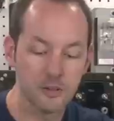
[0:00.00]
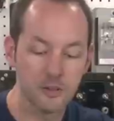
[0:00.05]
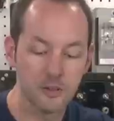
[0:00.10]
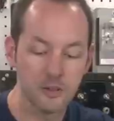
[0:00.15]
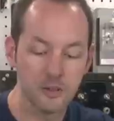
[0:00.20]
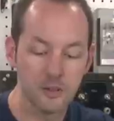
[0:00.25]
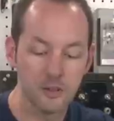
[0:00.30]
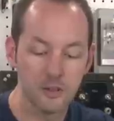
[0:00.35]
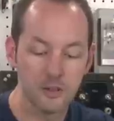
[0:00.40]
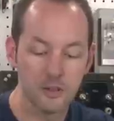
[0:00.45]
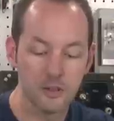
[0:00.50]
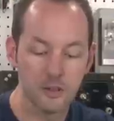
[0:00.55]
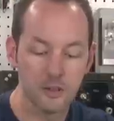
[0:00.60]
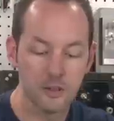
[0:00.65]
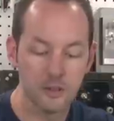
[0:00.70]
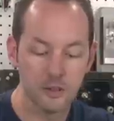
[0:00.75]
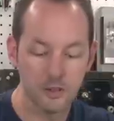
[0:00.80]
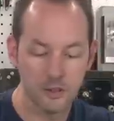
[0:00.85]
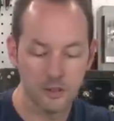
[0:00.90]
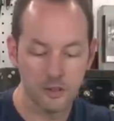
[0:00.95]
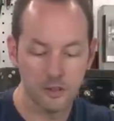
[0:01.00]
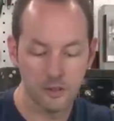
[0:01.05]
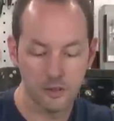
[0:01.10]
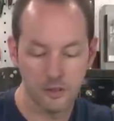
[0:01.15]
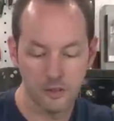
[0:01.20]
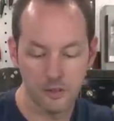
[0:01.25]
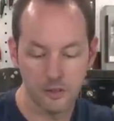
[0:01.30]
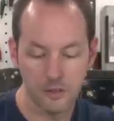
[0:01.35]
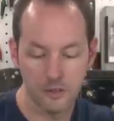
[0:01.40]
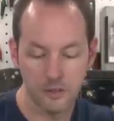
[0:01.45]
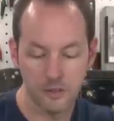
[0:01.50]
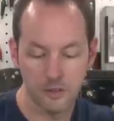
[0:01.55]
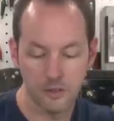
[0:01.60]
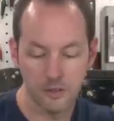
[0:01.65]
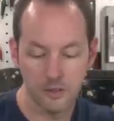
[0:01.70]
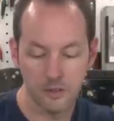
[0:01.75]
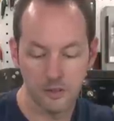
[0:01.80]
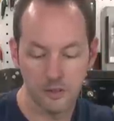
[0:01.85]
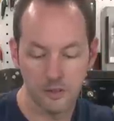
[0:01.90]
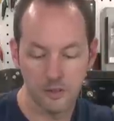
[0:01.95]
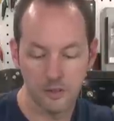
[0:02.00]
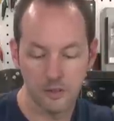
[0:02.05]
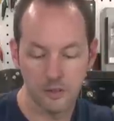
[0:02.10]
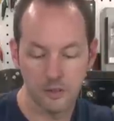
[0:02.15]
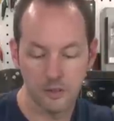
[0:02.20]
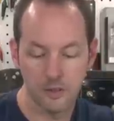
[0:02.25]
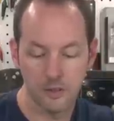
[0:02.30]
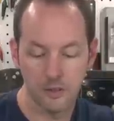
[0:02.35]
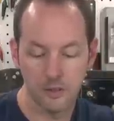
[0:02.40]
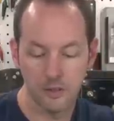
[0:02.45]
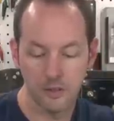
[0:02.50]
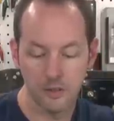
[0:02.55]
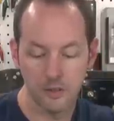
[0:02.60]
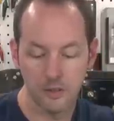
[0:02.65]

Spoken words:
(silence)